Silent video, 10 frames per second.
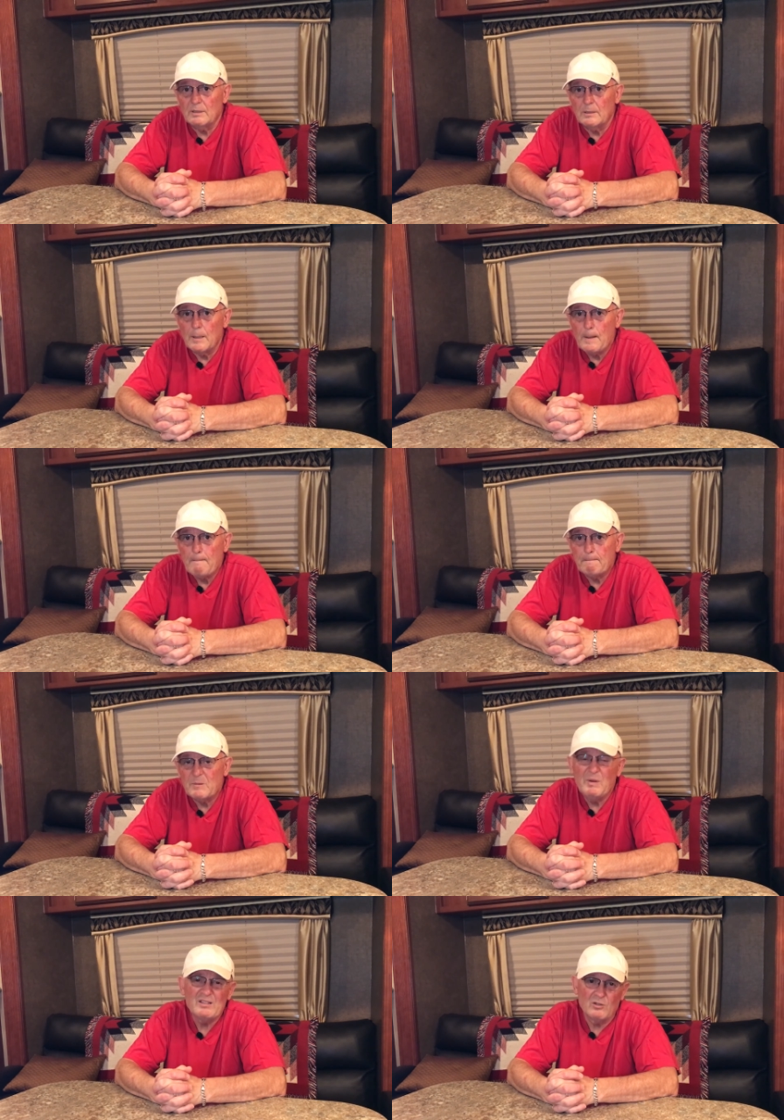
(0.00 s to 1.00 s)
um,
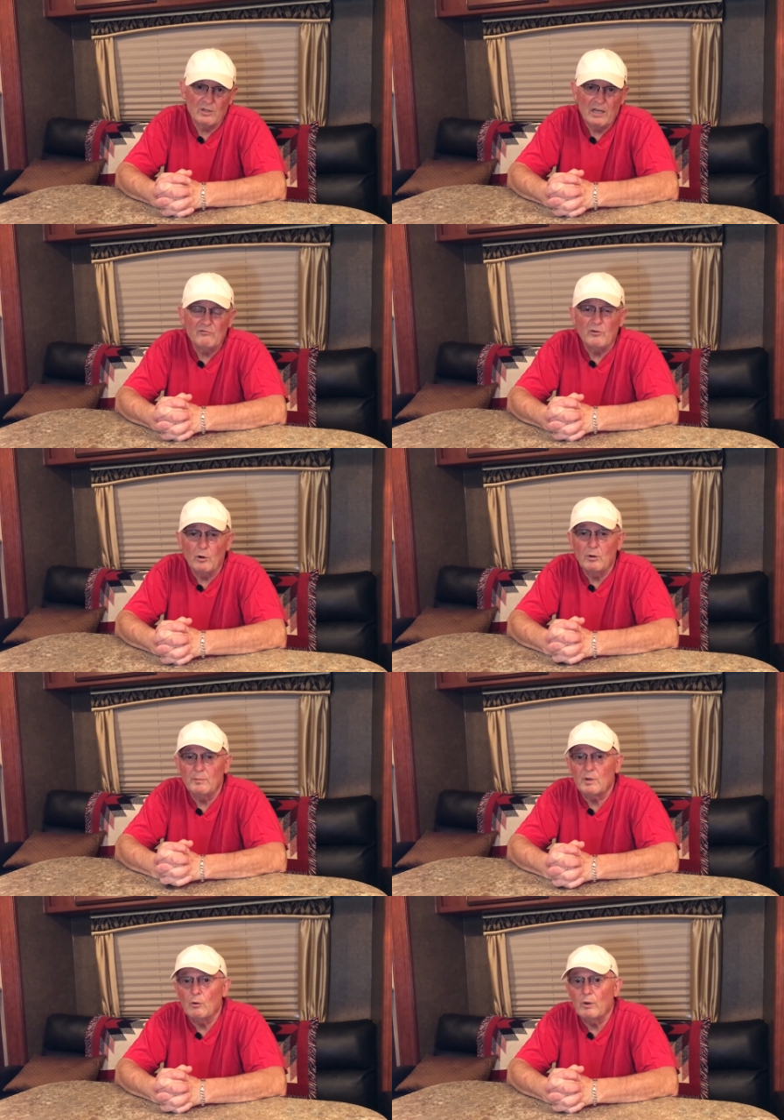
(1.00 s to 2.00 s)
depends on how far
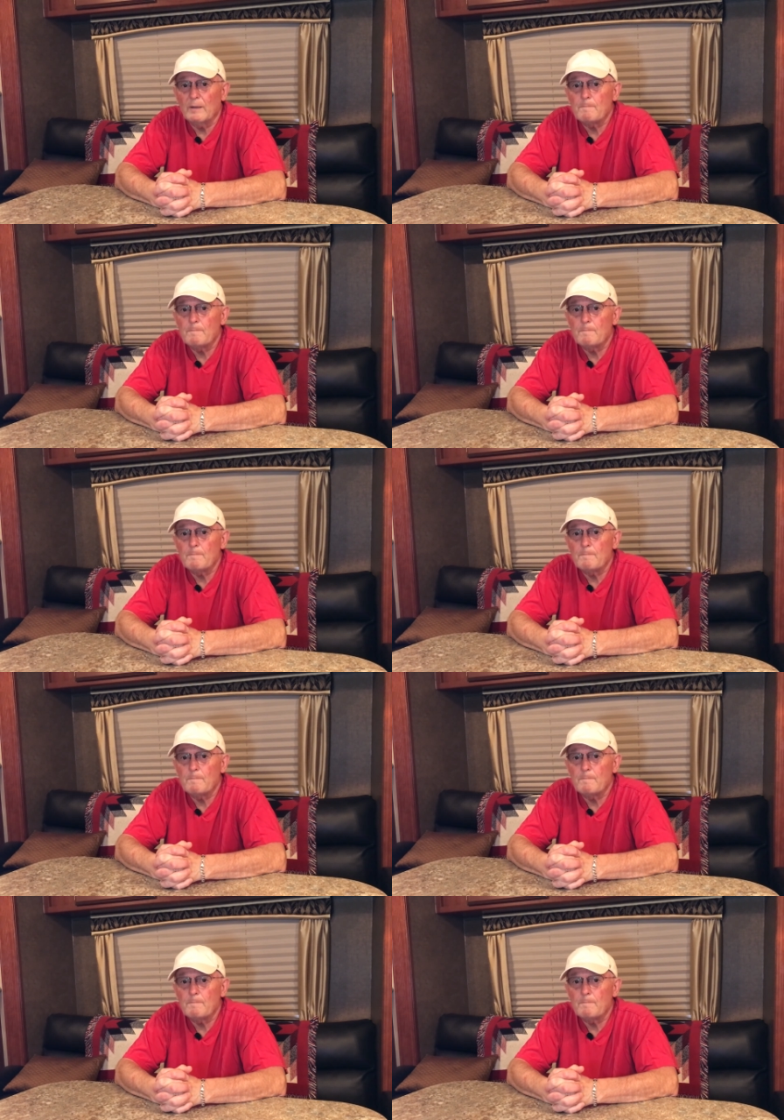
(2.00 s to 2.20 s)
I'm going.